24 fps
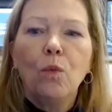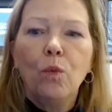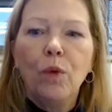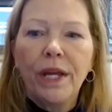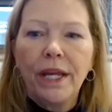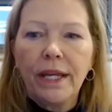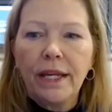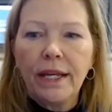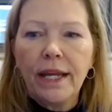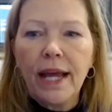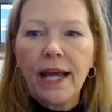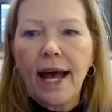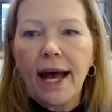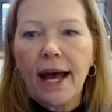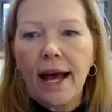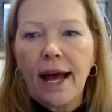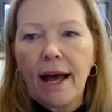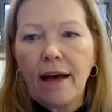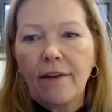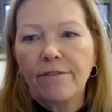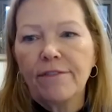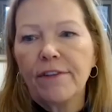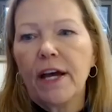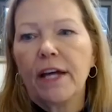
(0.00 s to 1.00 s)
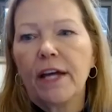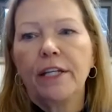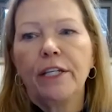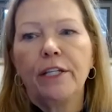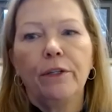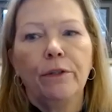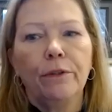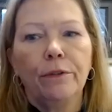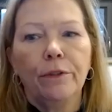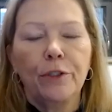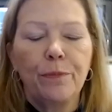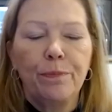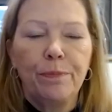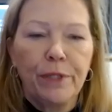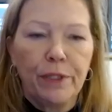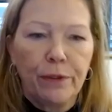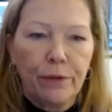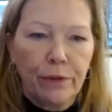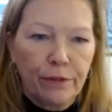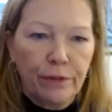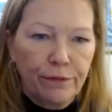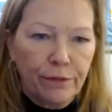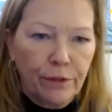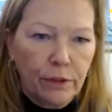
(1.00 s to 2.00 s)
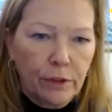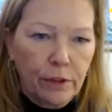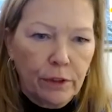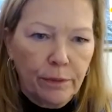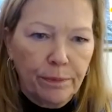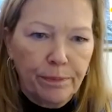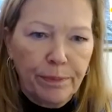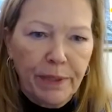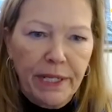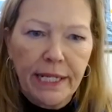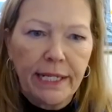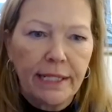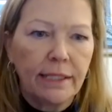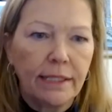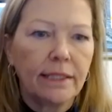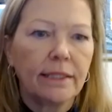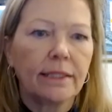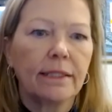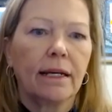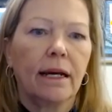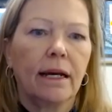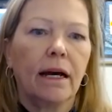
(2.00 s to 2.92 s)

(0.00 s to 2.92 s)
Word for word: we have a huge, beautiful piece